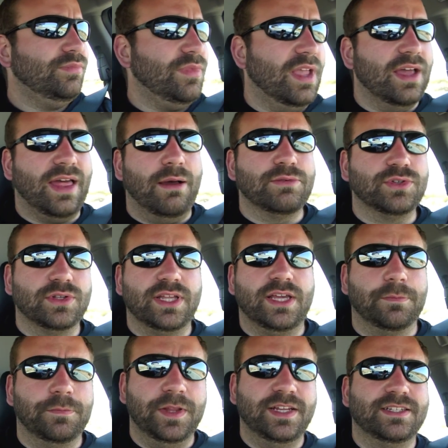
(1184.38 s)
That was only
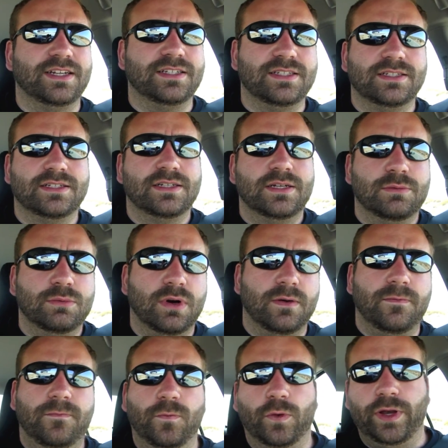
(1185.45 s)
completed,
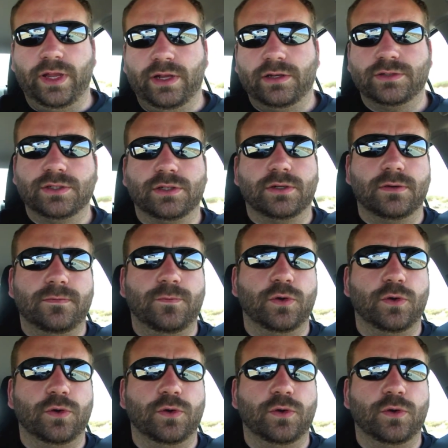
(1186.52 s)
40 years ago?